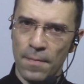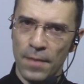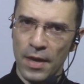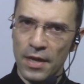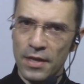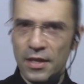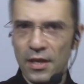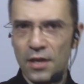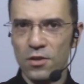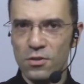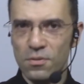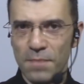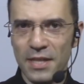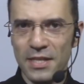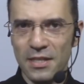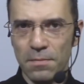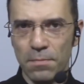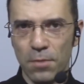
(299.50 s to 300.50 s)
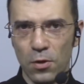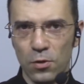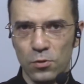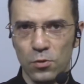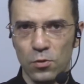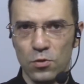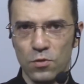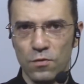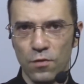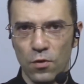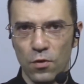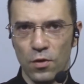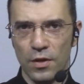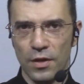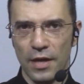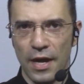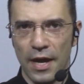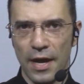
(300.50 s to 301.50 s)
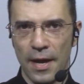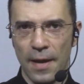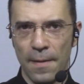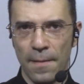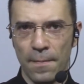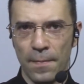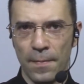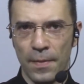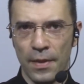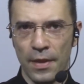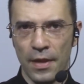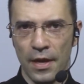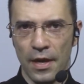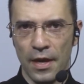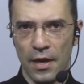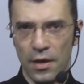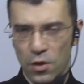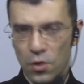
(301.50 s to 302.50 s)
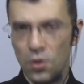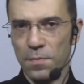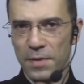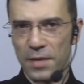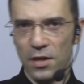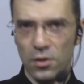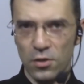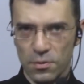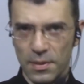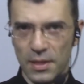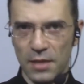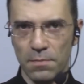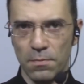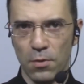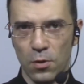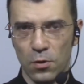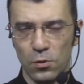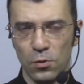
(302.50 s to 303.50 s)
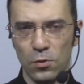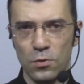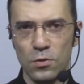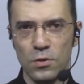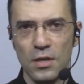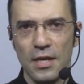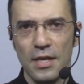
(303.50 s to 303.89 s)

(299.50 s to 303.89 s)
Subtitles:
in the cosmetic portals for European cosmetic portals,